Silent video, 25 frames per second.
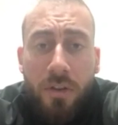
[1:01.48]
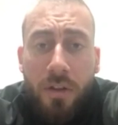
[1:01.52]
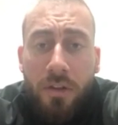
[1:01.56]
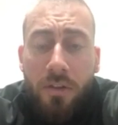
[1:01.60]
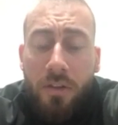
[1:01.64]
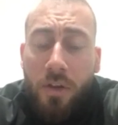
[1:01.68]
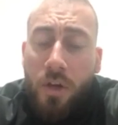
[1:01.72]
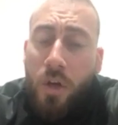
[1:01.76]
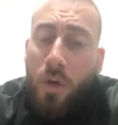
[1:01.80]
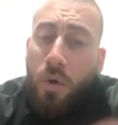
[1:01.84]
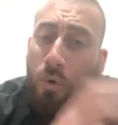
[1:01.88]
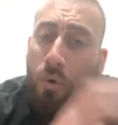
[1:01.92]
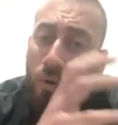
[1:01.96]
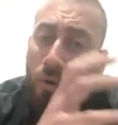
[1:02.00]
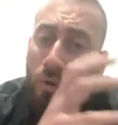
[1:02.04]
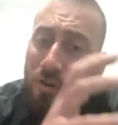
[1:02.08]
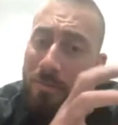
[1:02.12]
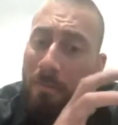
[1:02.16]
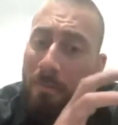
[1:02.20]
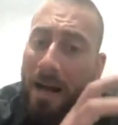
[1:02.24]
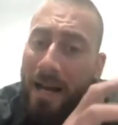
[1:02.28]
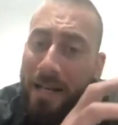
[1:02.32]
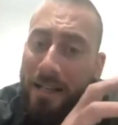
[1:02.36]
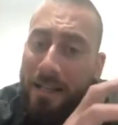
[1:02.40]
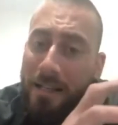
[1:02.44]
the
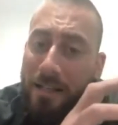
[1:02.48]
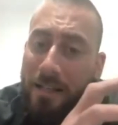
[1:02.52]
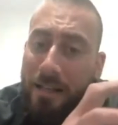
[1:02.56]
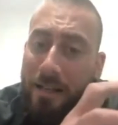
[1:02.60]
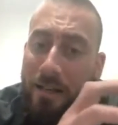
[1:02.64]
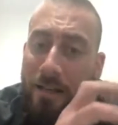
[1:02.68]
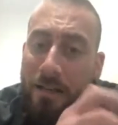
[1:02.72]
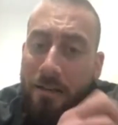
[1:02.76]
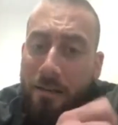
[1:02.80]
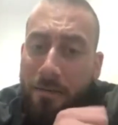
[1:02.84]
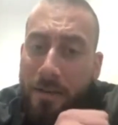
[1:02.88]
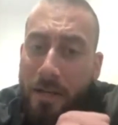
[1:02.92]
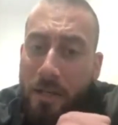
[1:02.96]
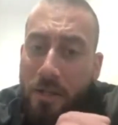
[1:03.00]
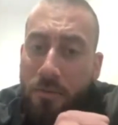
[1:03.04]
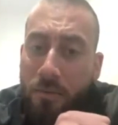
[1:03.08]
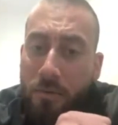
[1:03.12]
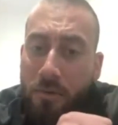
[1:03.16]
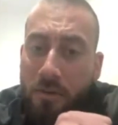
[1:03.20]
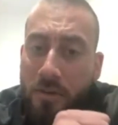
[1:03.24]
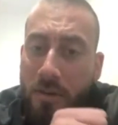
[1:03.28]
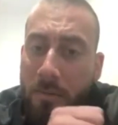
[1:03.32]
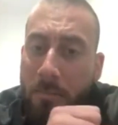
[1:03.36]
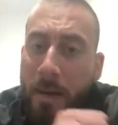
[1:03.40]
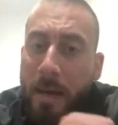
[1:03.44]
closed-minded
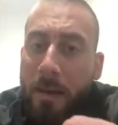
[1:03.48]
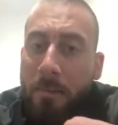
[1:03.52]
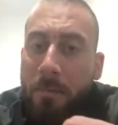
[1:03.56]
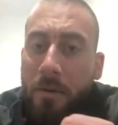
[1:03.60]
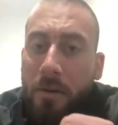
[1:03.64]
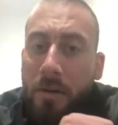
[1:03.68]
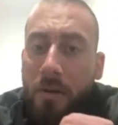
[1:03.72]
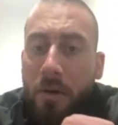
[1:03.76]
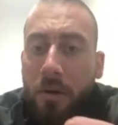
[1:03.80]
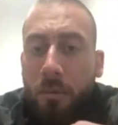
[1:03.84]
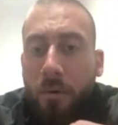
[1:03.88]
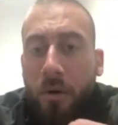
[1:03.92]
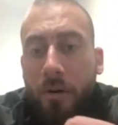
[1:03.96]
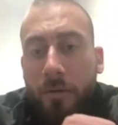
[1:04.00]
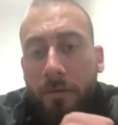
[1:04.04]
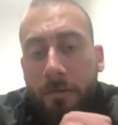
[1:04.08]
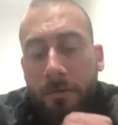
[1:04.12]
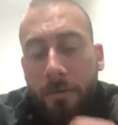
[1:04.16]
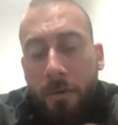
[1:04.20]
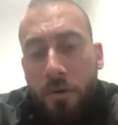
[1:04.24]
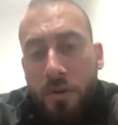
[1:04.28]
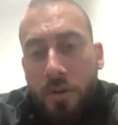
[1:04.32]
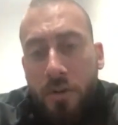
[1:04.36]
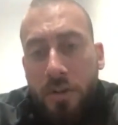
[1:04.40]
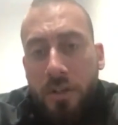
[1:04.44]
individuals, the people who are
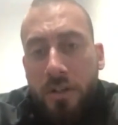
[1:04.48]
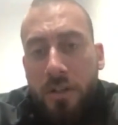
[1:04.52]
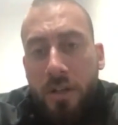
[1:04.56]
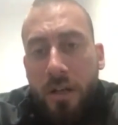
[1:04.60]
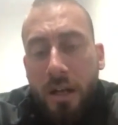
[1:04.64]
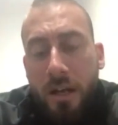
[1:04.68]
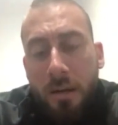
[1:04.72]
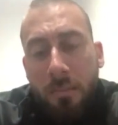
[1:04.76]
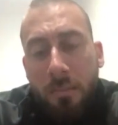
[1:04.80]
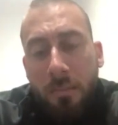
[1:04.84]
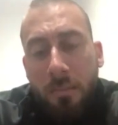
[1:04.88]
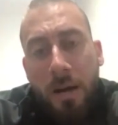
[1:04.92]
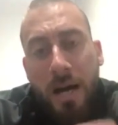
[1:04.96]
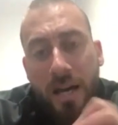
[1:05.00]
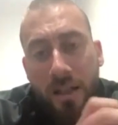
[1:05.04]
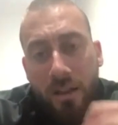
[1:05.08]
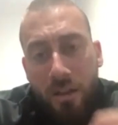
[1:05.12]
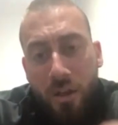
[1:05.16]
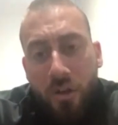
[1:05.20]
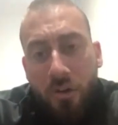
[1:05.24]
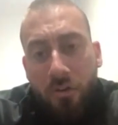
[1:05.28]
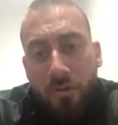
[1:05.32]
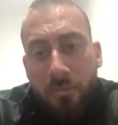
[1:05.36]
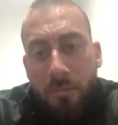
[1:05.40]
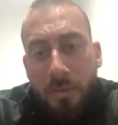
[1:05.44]
funded by the
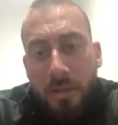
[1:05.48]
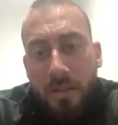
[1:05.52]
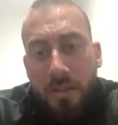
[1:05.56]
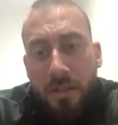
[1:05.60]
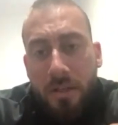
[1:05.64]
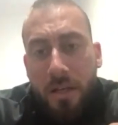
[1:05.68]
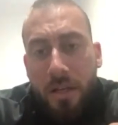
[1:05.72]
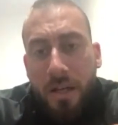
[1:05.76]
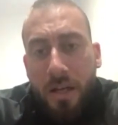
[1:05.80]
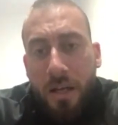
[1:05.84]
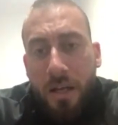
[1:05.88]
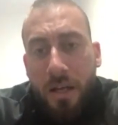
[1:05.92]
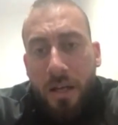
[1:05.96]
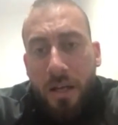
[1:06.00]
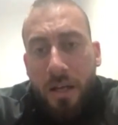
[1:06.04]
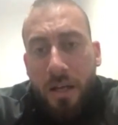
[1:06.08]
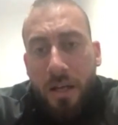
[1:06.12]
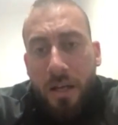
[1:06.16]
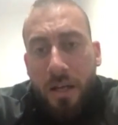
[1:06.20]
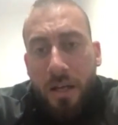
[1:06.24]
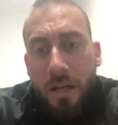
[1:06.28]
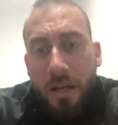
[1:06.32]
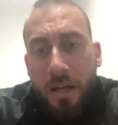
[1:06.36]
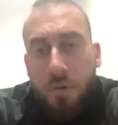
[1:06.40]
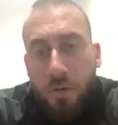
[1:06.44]
government,
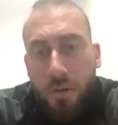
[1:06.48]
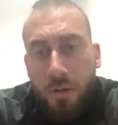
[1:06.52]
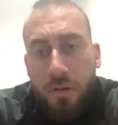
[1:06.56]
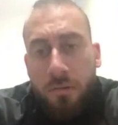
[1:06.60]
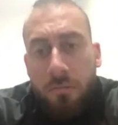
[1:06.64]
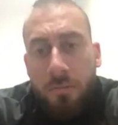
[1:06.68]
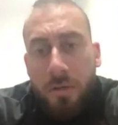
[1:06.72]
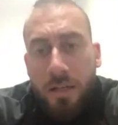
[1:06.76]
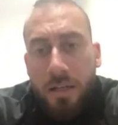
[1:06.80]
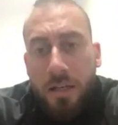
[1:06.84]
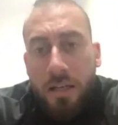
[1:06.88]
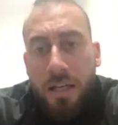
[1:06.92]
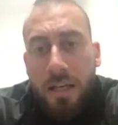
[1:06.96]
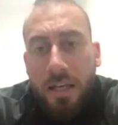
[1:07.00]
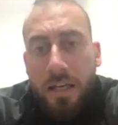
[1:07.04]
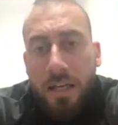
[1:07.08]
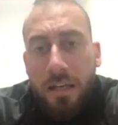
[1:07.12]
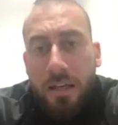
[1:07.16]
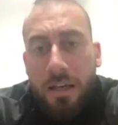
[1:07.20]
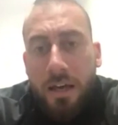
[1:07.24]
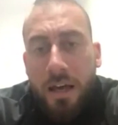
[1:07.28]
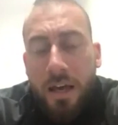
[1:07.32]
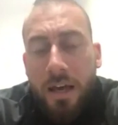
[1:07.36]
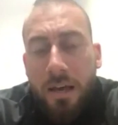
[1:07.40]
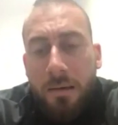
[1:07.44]
because ultimately
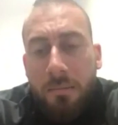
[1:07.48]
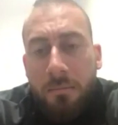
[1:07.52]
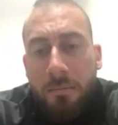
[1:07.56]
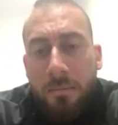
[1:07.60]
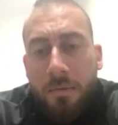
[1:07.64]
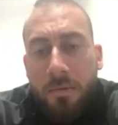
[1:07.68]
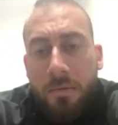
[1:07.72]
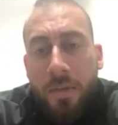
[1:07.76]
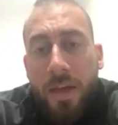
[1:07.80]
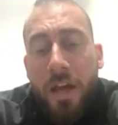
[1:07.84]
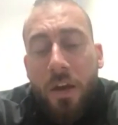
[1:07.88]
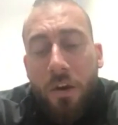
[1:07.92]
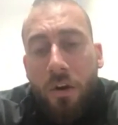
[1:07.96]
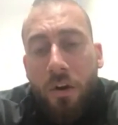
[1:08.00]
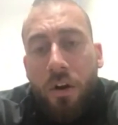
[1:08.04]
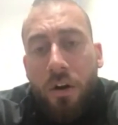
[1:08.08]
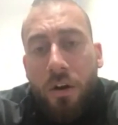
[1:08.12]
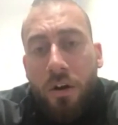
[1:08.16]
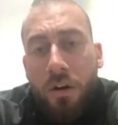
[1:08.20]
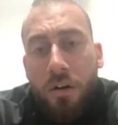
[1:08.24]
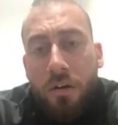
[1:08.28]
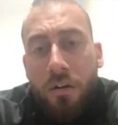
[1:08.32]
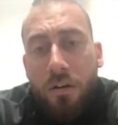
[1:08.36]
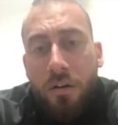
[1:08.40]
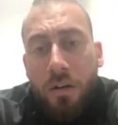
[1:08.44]
they
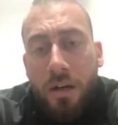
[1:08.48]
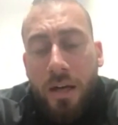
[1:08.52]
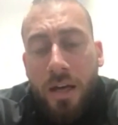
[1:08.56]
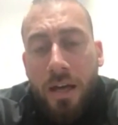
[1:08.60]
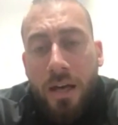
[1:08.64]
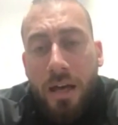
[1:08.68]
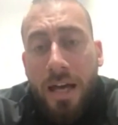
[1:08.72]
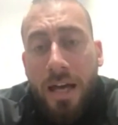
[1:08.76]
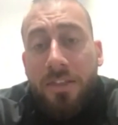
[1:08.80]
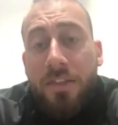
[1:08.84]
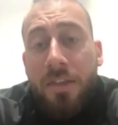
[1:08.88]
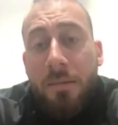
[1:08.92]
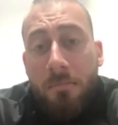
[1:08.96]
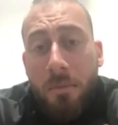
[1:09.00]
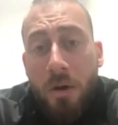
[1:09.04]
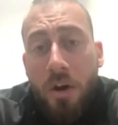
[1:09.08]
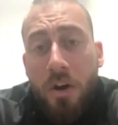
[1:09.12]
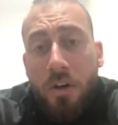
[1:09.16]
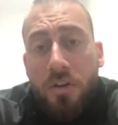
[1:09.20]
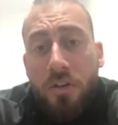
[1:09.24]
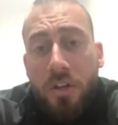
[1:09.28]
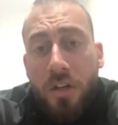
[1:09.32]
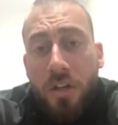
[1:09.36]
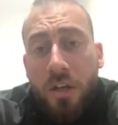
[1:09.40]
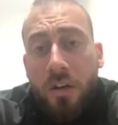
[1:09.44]
are at the
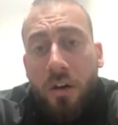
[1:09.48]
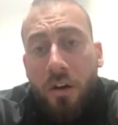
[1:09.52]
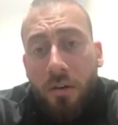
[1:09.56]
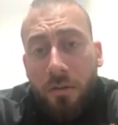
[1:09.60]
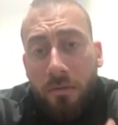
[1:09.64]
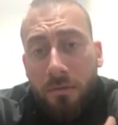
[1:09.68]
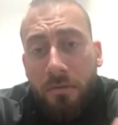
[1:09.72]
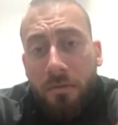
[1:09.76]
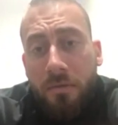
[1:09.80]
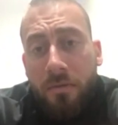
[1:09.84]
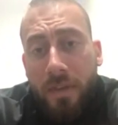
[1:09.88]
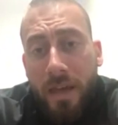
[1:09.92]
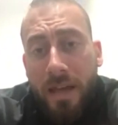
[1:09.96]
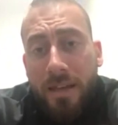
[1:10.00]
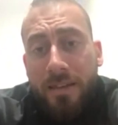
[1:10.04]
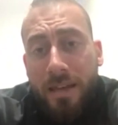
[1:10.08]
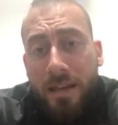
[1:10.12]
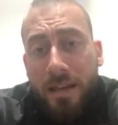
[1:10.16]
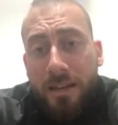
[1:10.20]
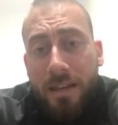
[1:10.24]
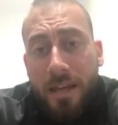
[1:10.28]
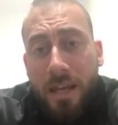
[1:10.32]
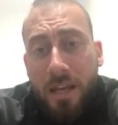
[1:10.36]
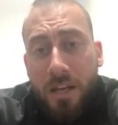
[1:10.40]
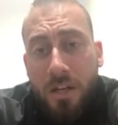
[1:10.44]
mercy of their
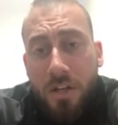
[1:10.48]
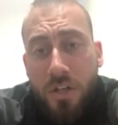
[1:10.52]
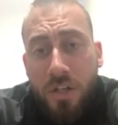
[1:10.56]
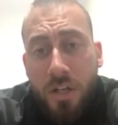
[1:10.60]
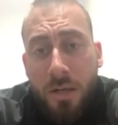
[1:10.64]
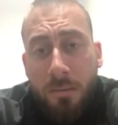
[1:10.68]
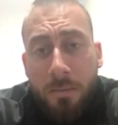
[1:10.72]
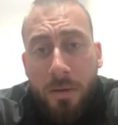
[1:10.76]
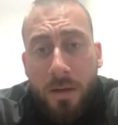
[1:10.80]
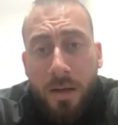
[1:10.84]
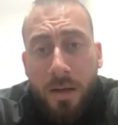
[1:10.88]
dictatorship.